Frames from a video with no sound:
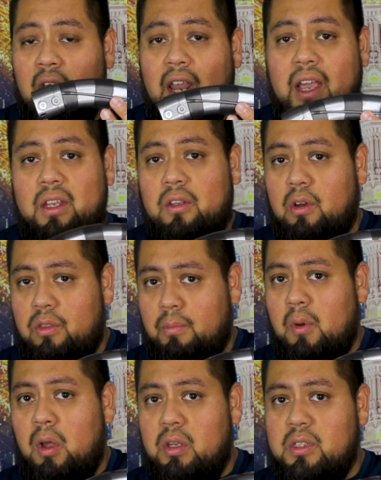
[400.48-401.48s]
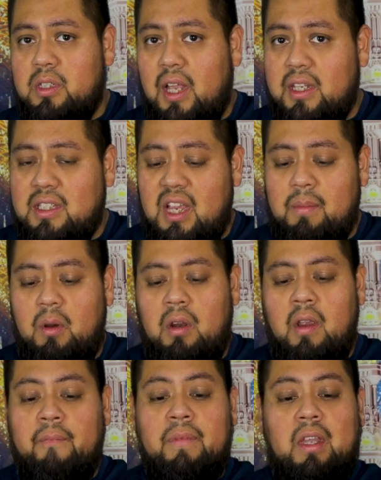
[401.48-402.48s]
Like Darth Maul's
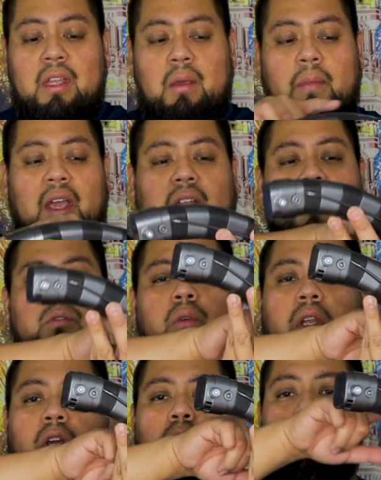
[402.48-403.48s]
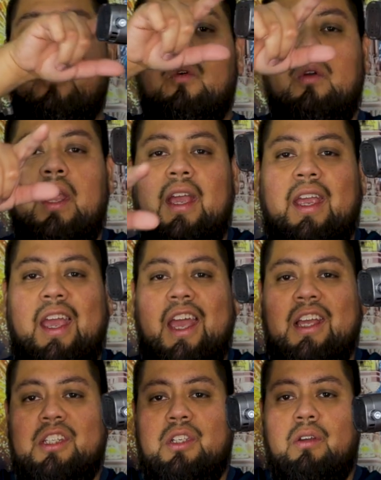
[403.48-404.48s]
lightsaber, they make this really cool like
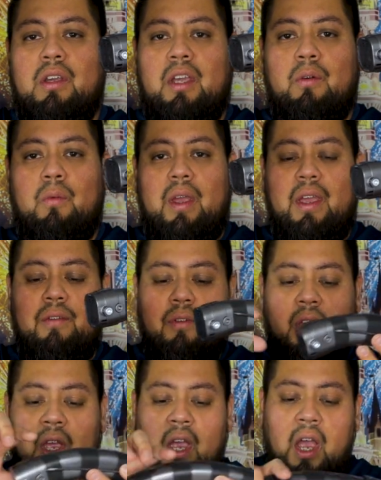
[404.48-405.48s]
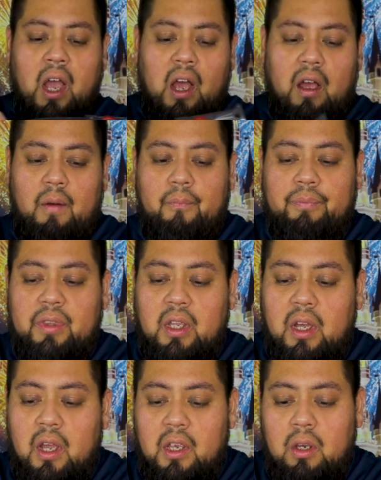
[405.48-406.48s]
S-looking wave. Um,
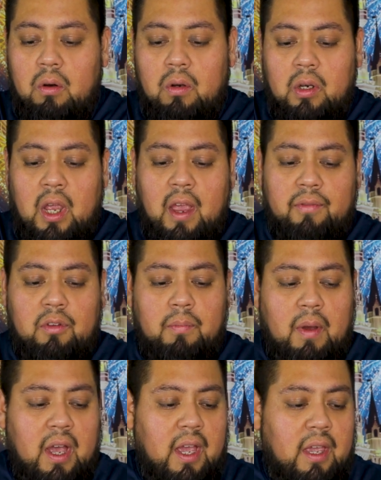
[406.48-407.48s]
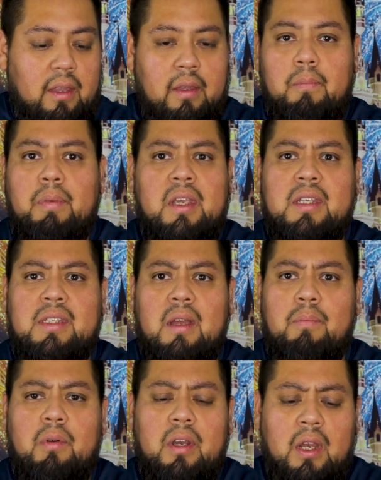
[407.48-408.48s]
the you don't have to buy the piece
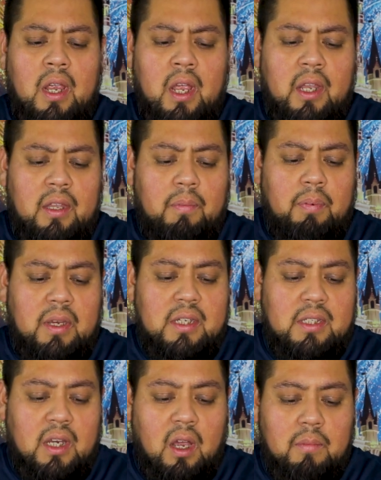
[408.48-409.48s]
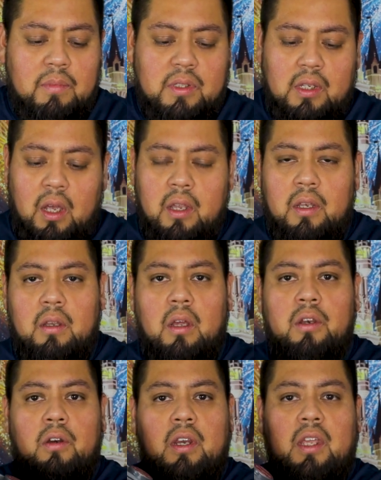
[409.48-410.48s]
separate. The piece comes on
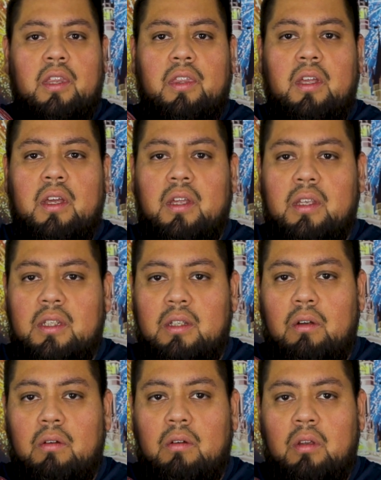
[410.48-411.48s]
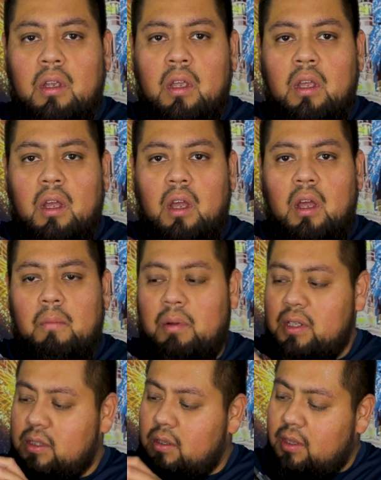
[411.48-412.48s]
underneath the this little uh,
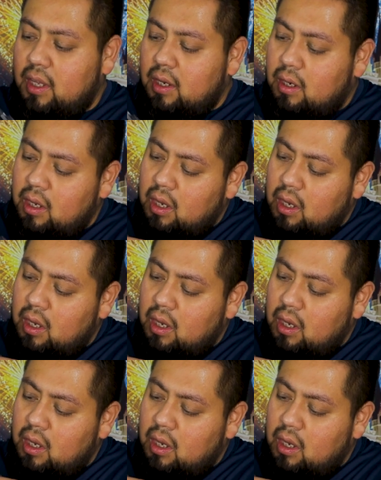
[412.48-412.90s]
blister thing,